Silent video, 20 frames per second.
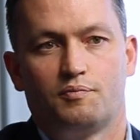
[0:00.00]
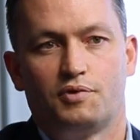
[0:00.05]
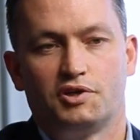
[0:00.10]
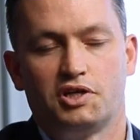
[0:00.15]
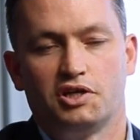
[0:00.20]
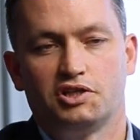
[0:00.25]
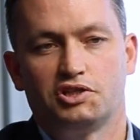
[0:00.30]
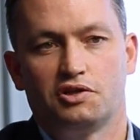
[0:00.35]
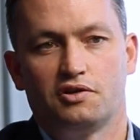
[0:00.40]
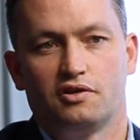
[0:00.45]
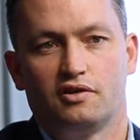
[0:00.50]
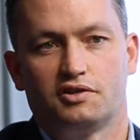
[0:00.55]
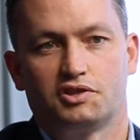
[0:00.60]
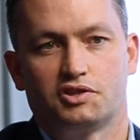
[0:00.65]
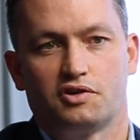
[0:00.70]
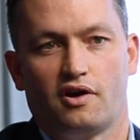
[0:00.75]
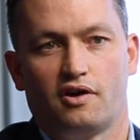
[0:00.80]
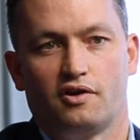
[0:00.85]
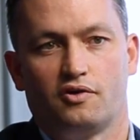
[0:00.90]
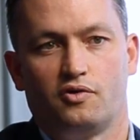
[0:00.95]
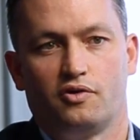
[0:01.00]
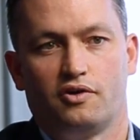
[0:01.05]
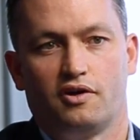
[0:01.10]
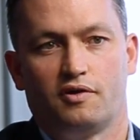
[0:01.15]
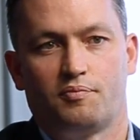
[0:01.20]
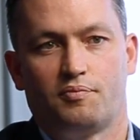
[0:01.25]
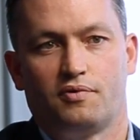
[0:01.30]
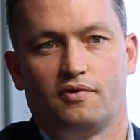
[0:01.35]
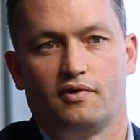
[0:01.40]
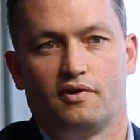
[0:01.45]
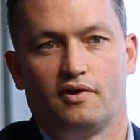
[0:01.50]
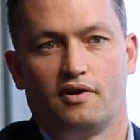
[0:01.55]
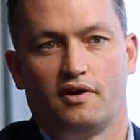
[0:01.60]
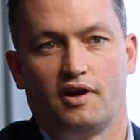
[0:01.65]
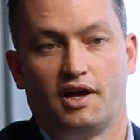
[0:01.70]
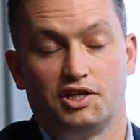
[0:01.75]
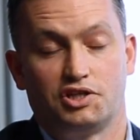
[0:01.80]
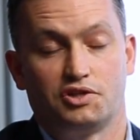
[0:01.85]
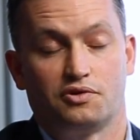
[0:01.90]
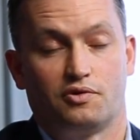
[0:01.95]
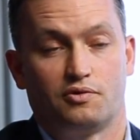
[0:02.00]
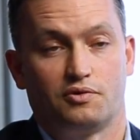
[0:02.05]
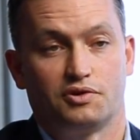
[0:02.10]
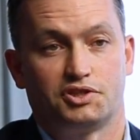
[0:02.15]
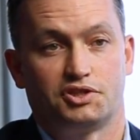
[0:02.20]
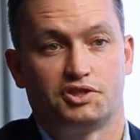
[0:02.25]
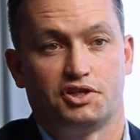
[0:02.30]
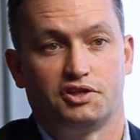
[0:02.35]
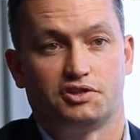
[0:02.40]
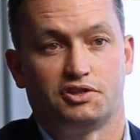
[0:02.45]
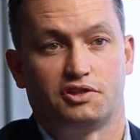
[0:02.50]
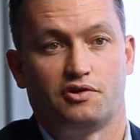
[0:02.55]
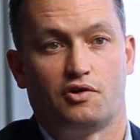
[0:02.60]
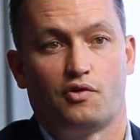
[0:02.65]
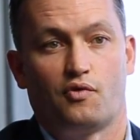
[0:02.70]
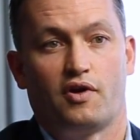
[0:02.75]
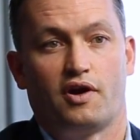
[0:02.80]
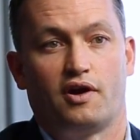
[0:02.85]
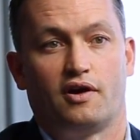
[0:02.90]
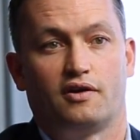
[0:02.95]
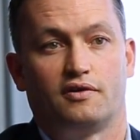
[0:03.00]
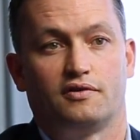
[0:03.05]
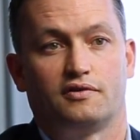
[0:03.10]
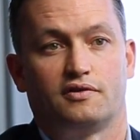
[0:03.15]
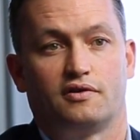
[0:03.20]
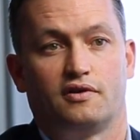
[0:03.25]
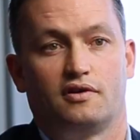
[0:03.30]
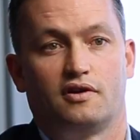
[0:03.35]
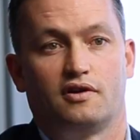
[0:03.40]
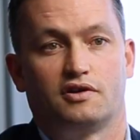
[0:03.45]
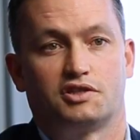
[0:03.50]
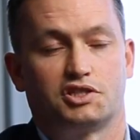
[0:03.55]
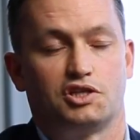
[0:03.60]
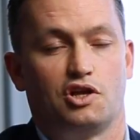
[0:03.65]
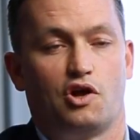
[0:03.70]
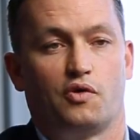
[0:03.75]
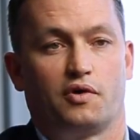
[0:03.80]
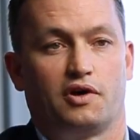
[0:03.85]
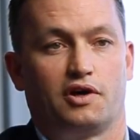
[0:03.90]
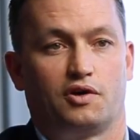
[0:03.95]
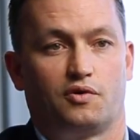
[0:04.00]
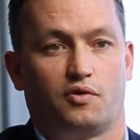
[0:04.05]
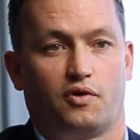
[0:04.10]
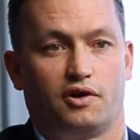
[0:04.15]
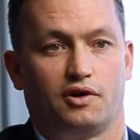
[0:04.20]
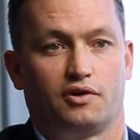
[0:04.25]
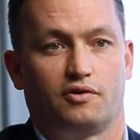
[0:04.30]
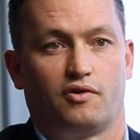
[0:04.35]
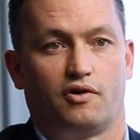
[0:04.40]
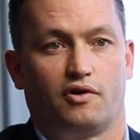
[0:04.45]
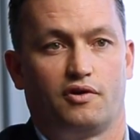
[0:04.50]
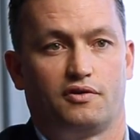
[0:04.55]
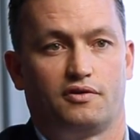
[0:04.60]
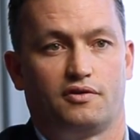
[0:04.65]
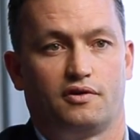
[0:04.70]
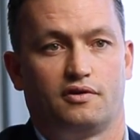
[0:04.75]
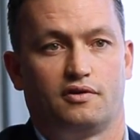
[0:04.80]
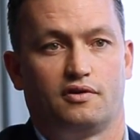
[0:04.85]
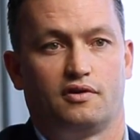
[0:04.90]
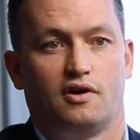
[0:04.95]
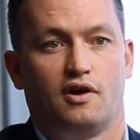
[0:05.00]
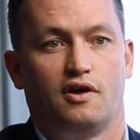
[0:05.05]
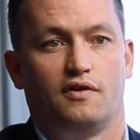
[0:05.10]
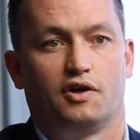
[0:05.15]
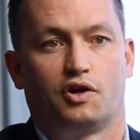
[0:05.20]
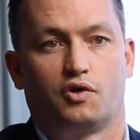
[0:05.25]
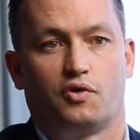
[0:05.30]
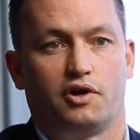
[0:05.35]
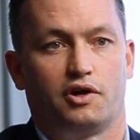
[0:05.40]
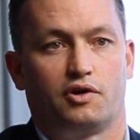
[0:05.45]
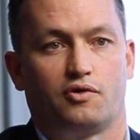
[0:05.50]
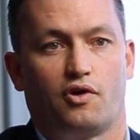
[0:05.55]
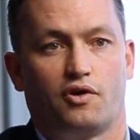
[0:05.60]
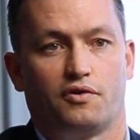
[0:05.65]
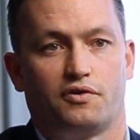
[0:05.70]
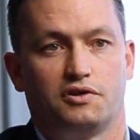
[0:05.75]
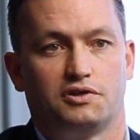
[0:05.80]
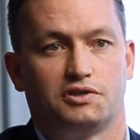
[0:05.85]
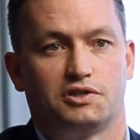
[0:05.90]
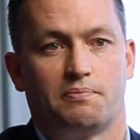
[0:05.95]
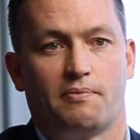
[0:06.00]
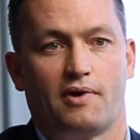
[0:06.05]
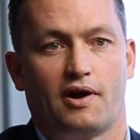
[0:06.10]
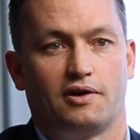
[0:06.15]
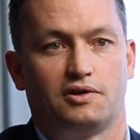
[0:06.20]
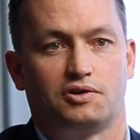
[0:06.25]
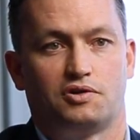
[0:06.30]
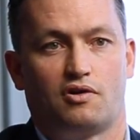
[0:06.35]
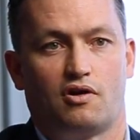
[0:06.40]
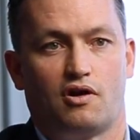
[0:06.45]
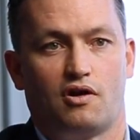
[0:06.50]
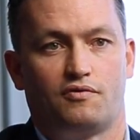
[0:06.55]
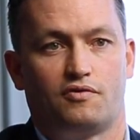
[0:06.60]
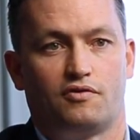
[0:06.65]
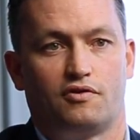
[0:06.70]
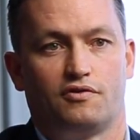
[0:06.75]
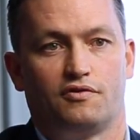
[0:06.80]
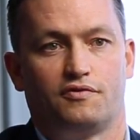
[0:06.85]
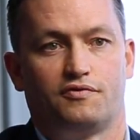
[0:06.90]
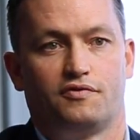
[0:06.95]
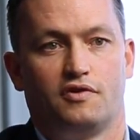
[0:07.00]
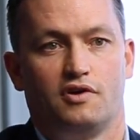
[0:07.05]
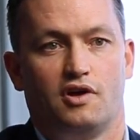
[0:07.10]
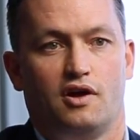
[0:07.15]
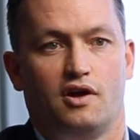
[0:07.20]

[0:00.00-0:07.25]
Potentially Australia could enter a recession around a slowing in credit growth, and the credit growth is the main driver of